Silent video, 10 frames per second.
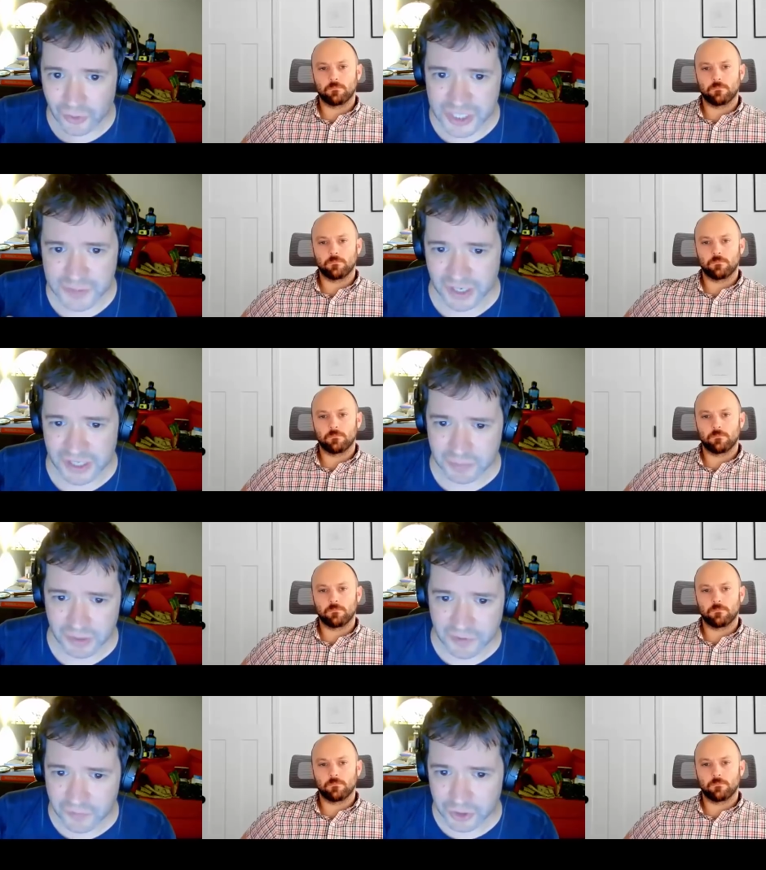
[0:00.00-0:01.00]

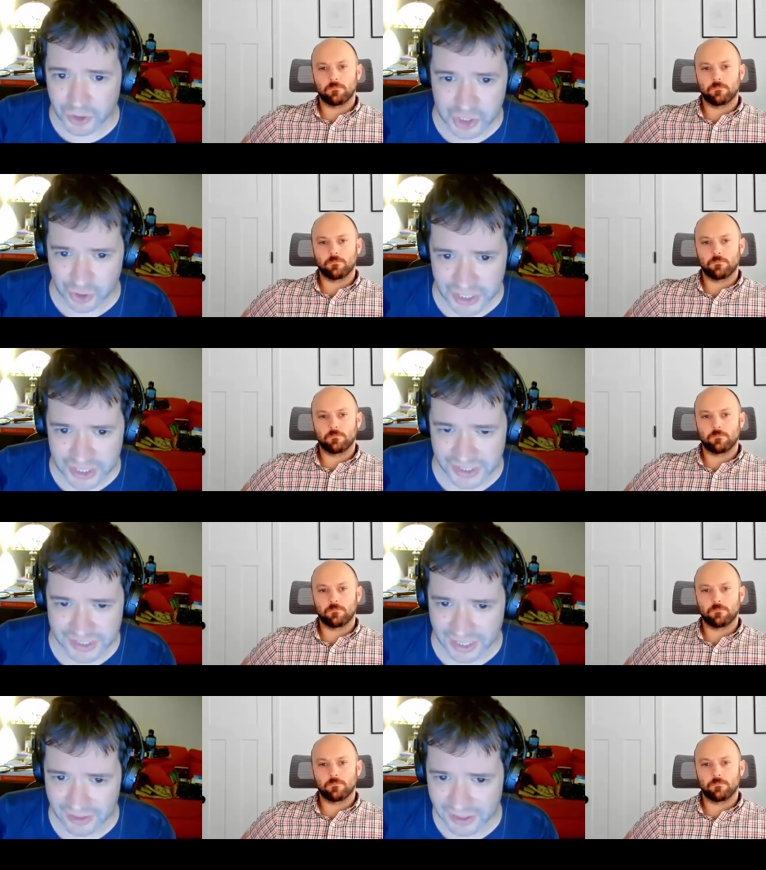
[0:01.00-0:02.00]
Speaker 1: responsibility for your choices.
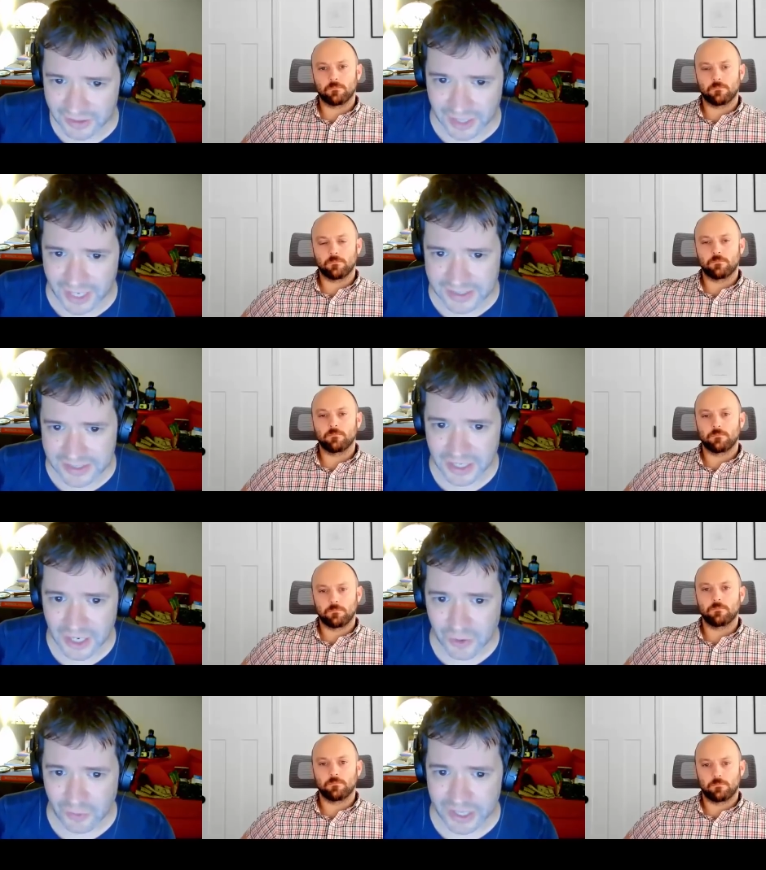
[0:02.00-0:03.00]
I think that's
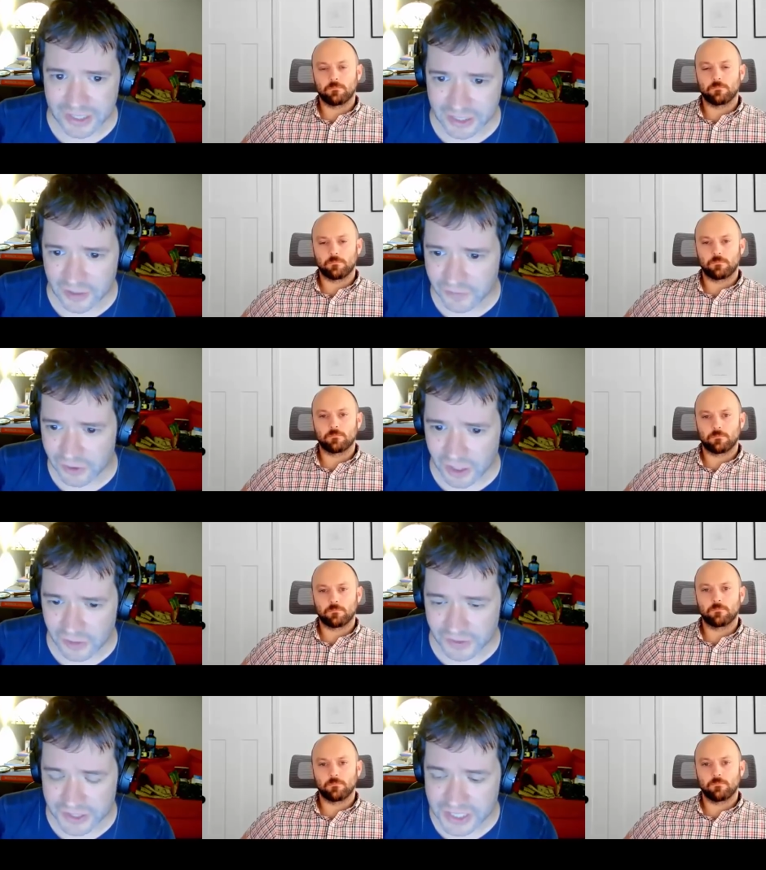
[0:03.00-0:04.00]
quite clear for all
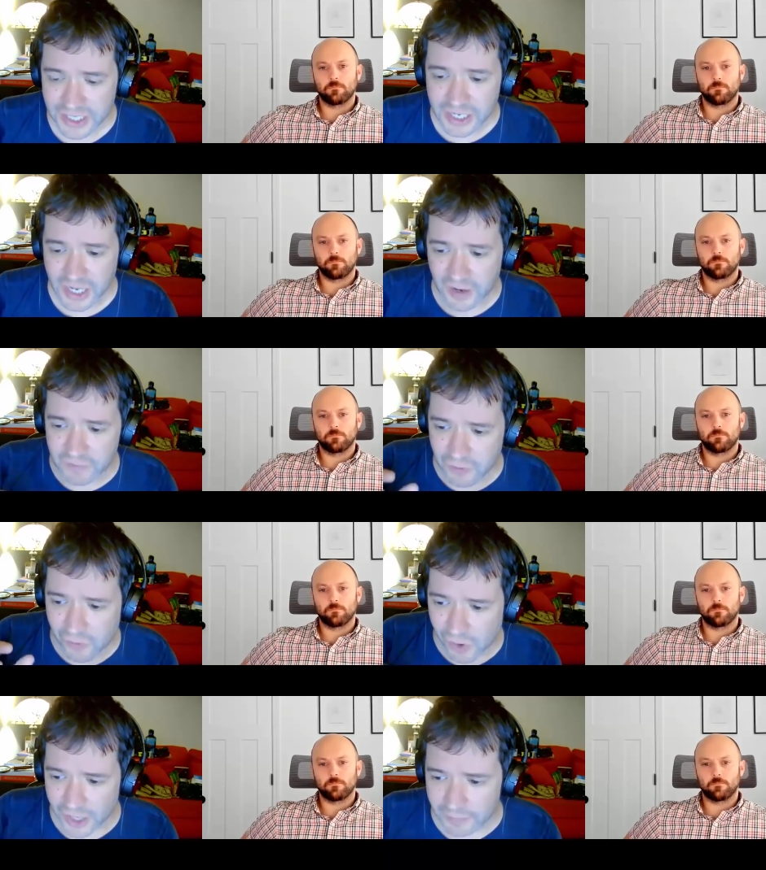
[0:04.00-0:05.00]
of us. If you
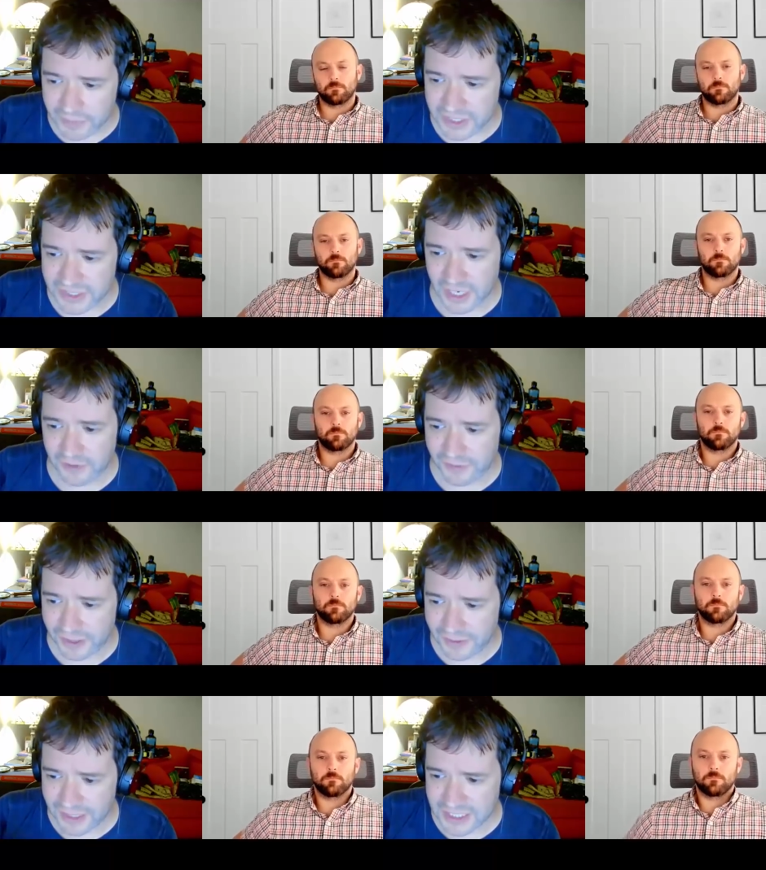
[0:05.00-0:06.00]
want to be safe
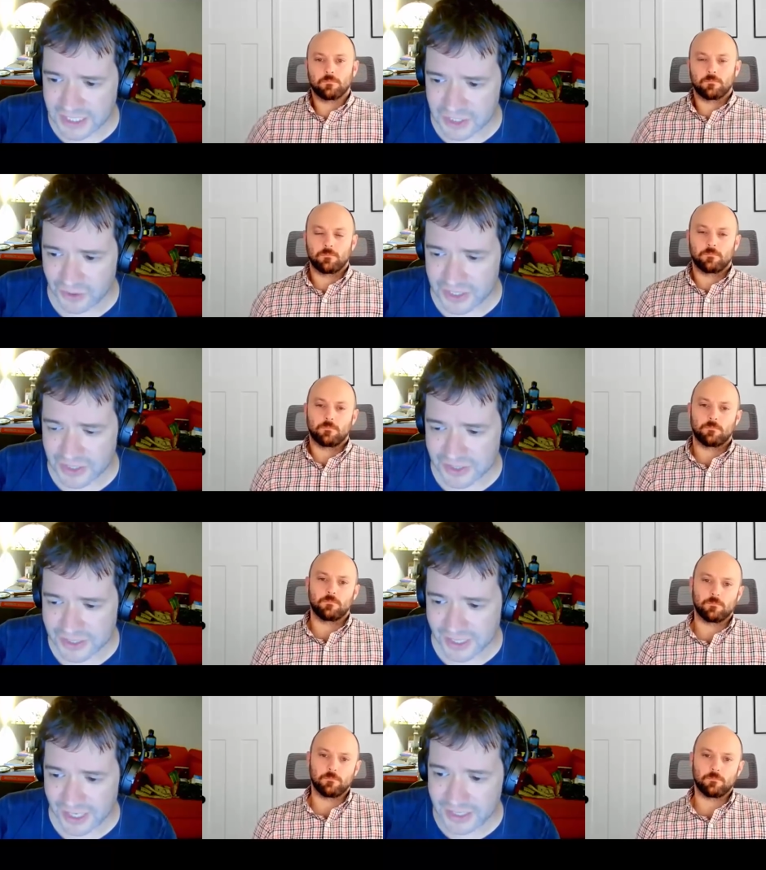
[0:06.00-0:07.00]
in these situations,
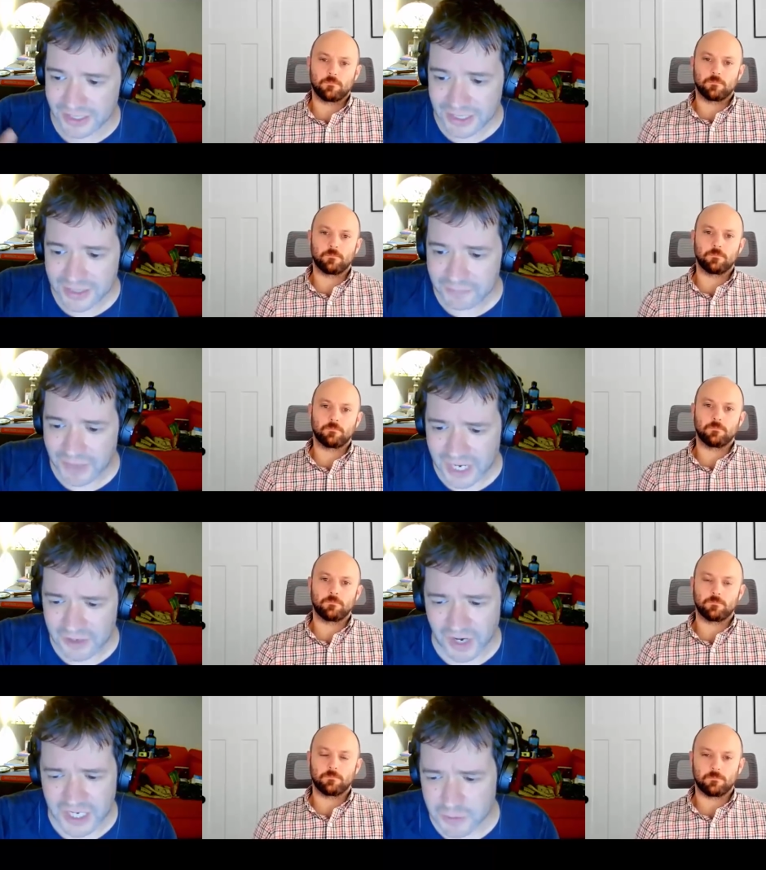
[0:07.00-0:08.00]
then my
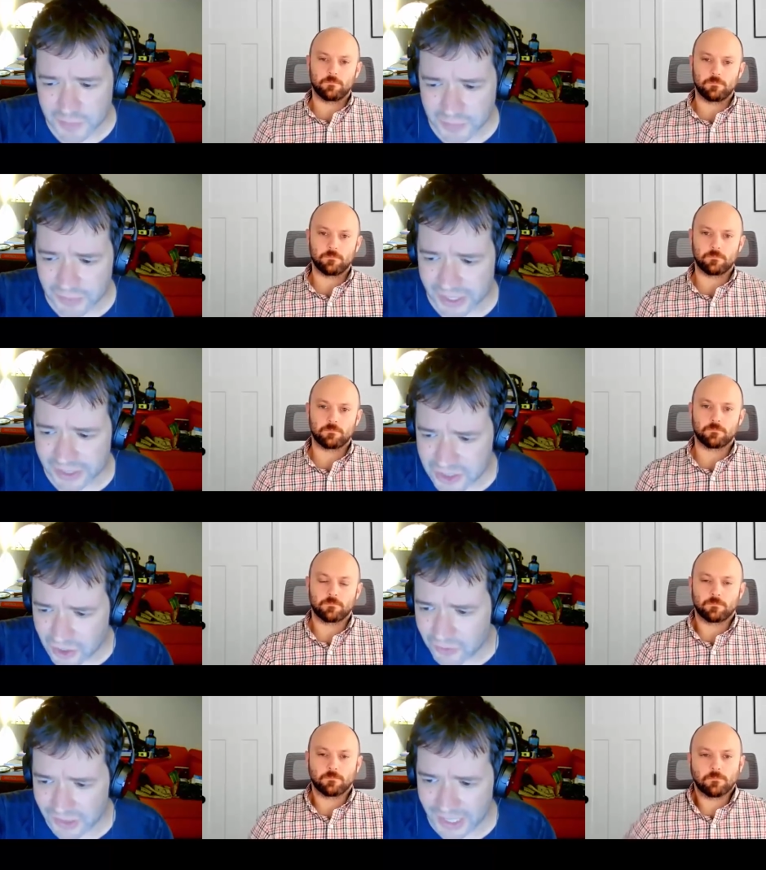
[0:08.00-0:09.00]
advice for people that
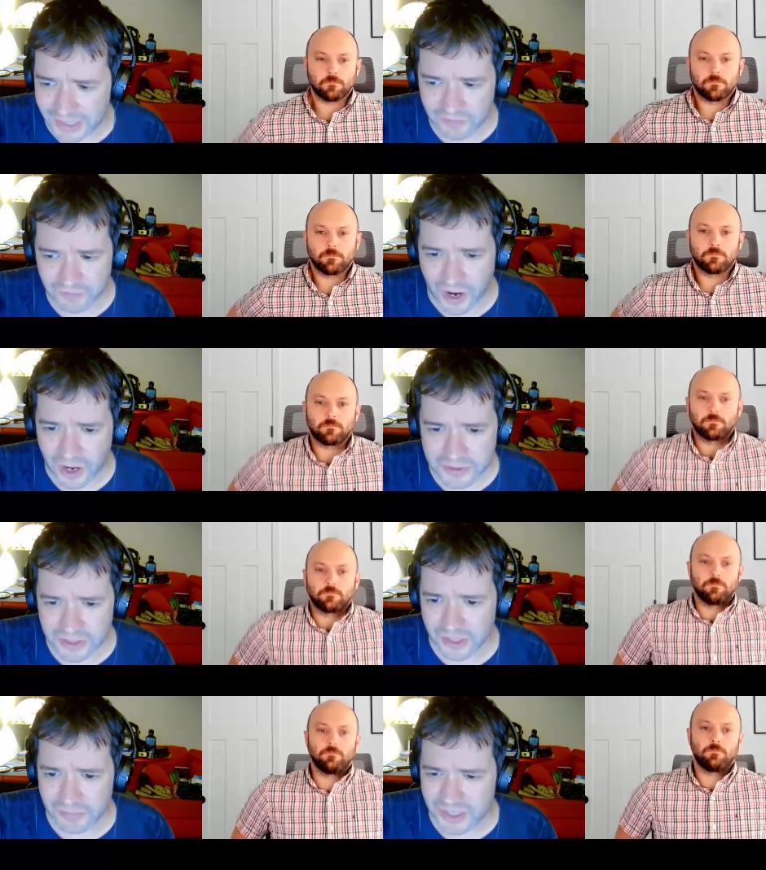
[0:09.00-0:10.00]
don't like firearms
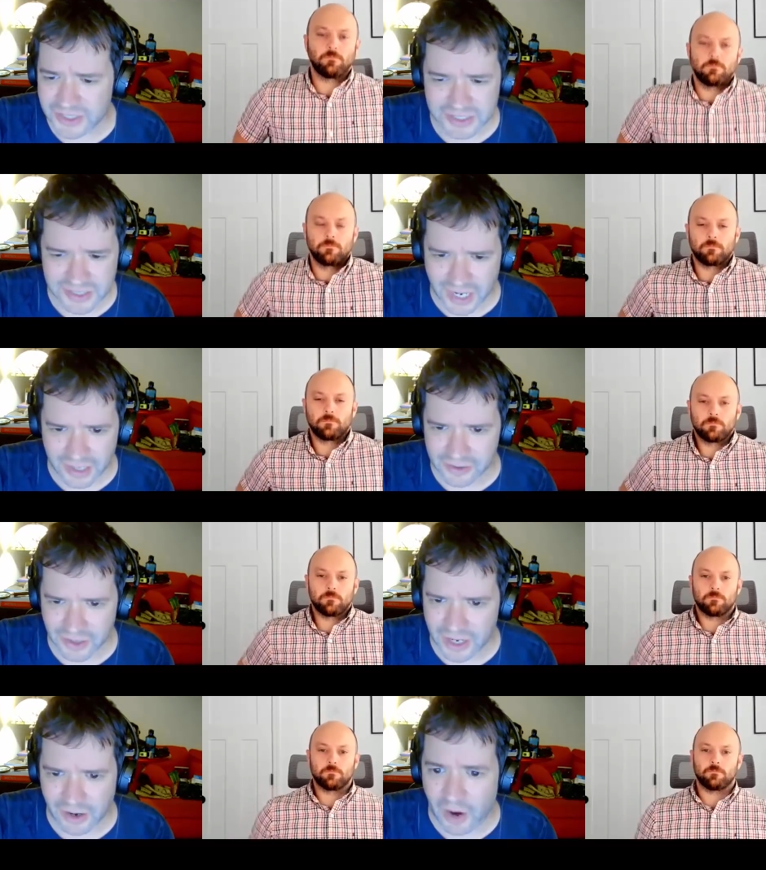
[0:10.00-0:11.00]
all that much is, you
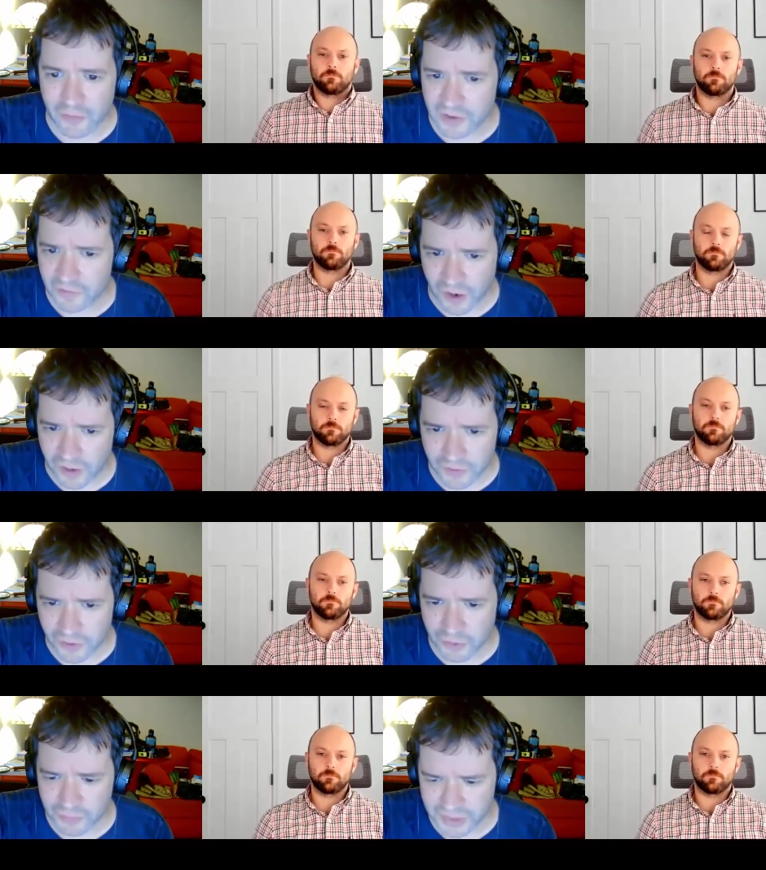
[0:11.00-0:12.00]
know, a revolver
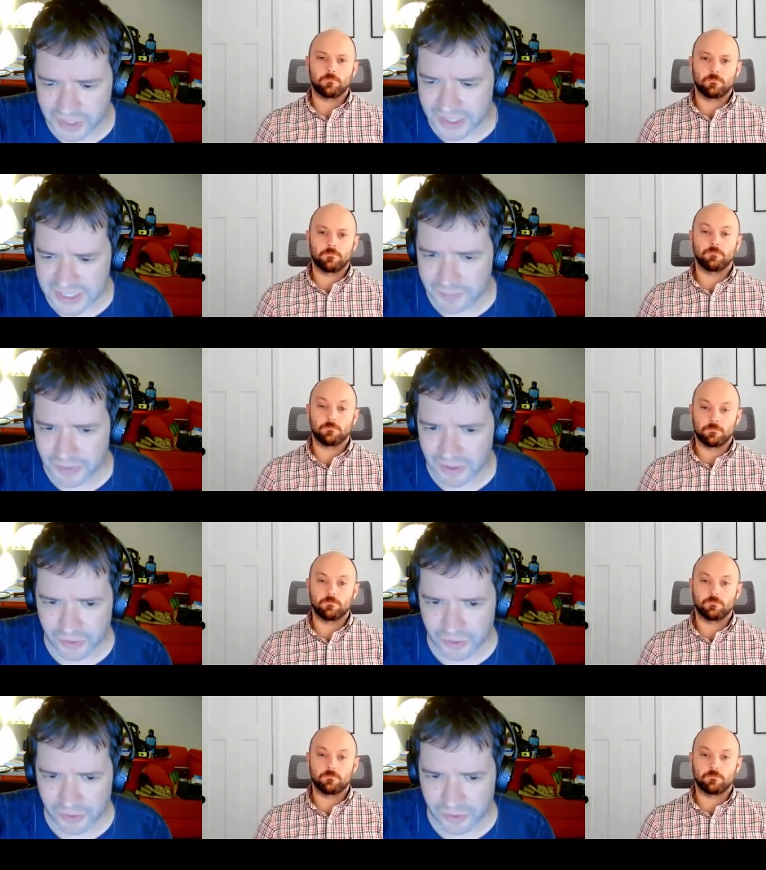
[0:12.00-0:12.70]
would be the typical